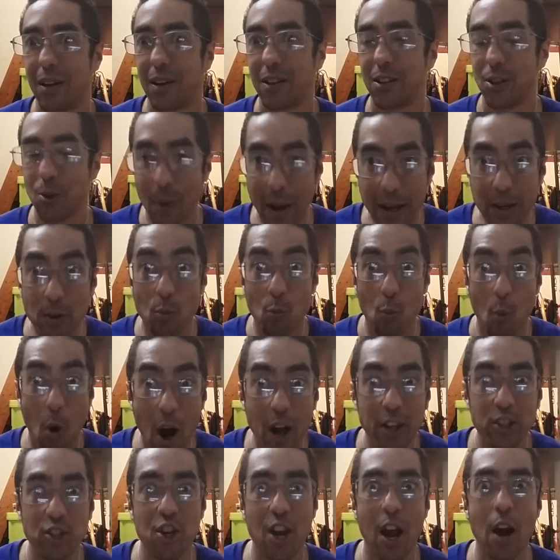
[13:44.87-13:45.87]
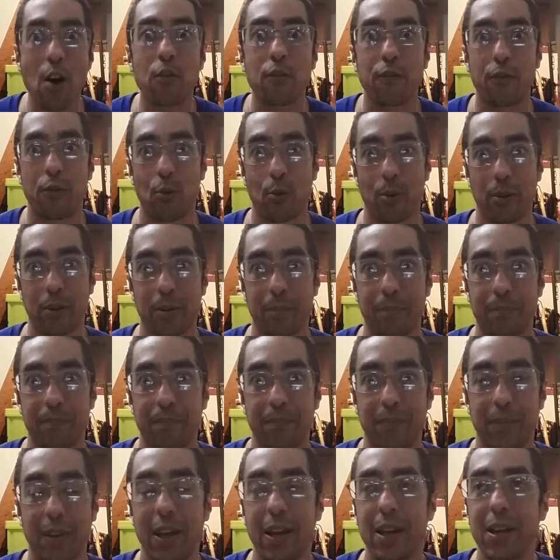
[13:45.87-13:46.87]
You had to watch out for them.
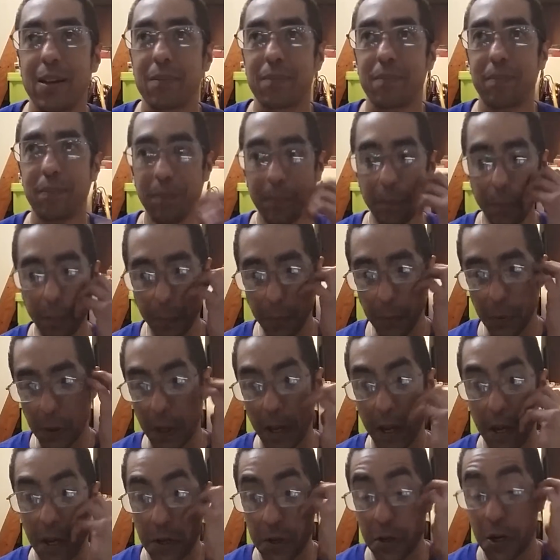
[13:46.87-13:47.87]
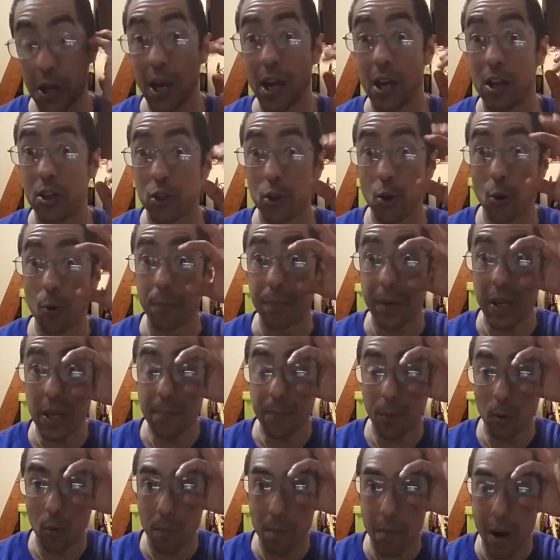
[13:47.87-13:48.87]
And so
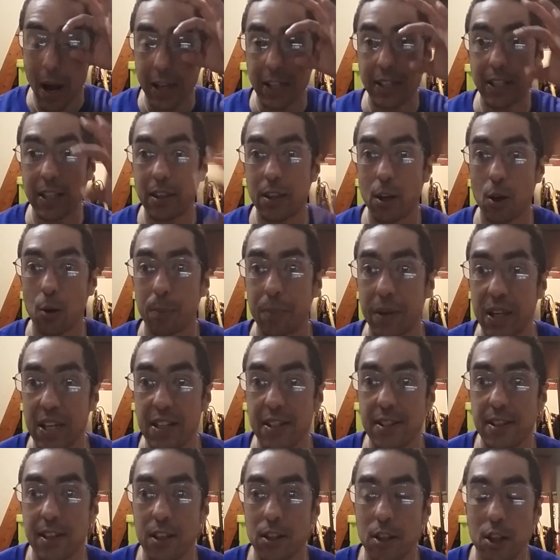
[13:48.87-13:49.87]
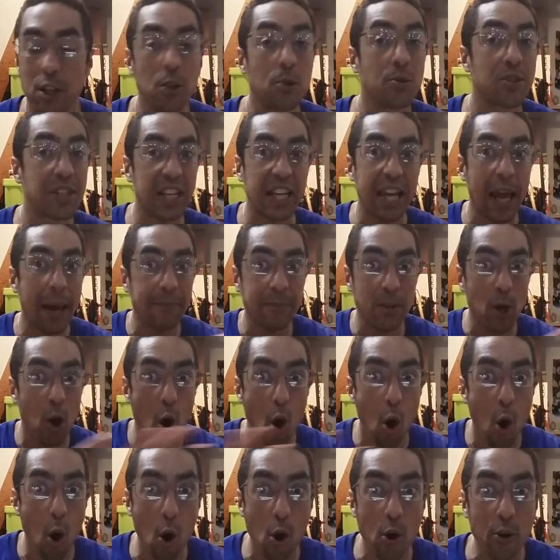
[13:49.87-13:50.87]
people minded their P's and Q's. It kept
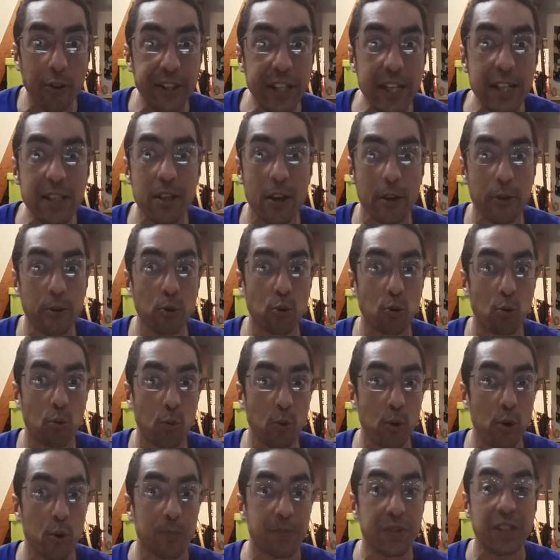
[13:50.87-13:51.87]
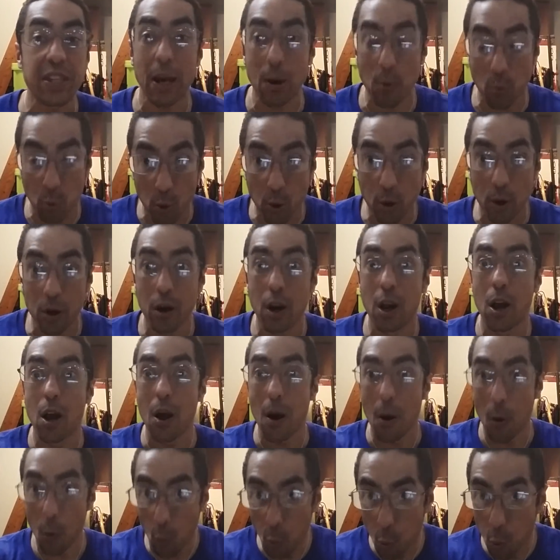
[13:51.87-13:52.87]
all these other groups that were
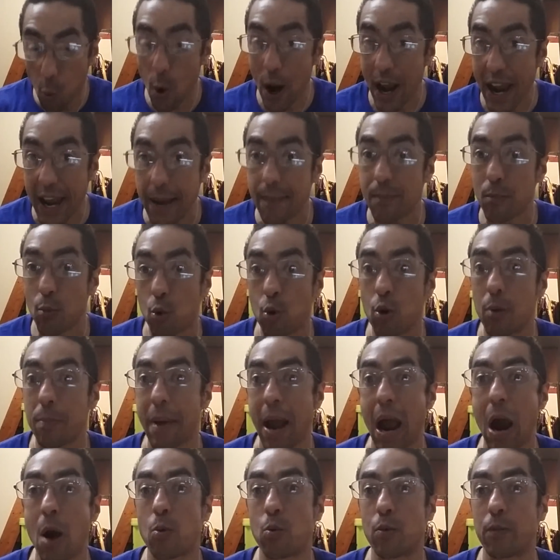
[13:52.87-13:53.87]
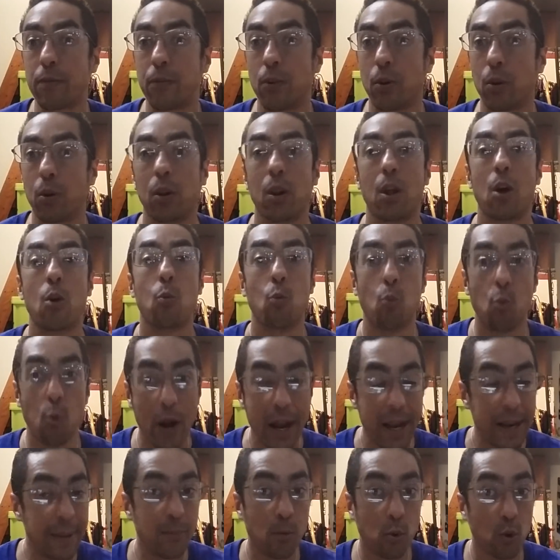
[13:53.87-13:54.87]
way more powerful,
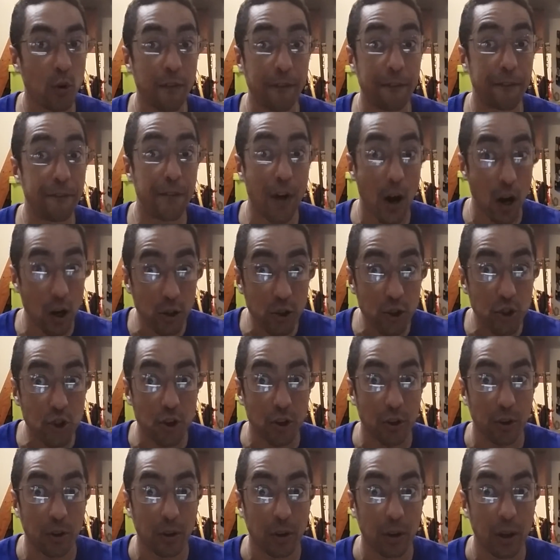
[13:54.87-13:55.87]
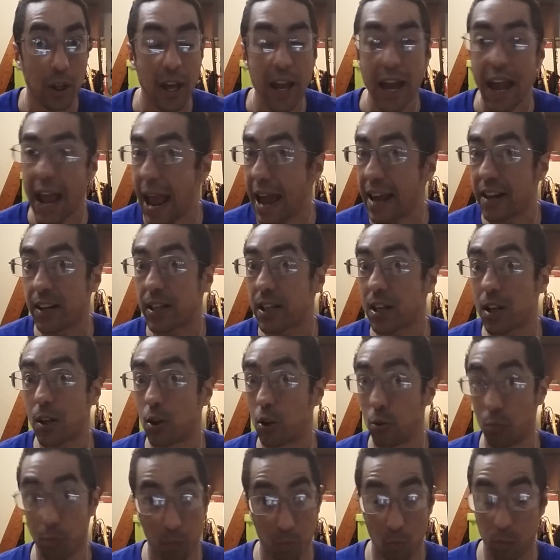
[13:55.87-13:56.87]
way more functional, had
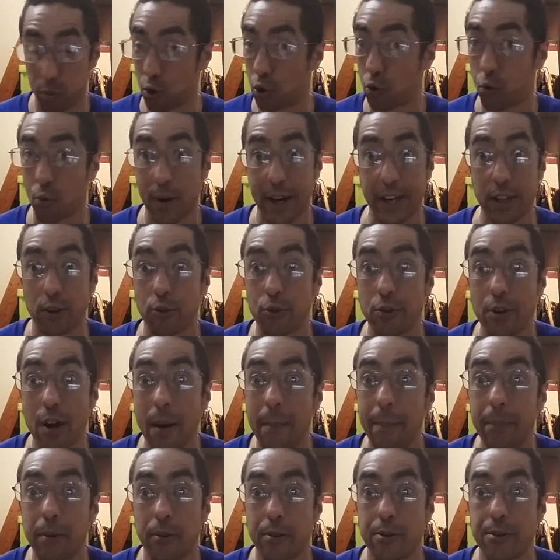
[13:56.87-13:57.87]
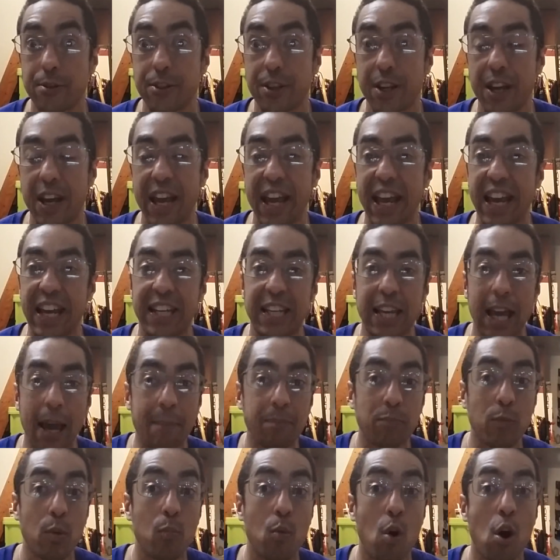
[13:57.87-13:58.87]
greater numbers. It
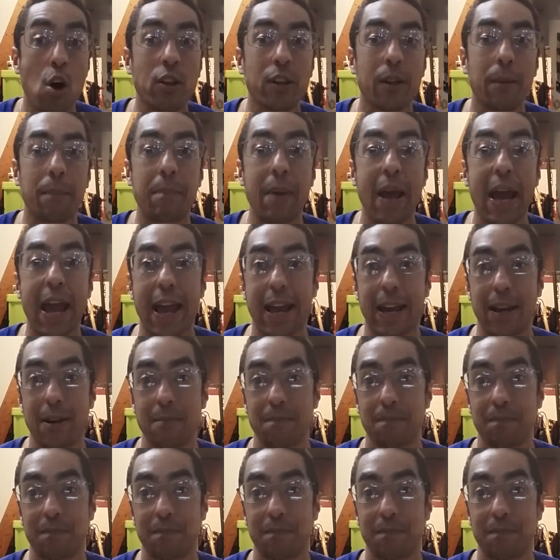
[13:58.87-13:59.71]
kept them all at bay.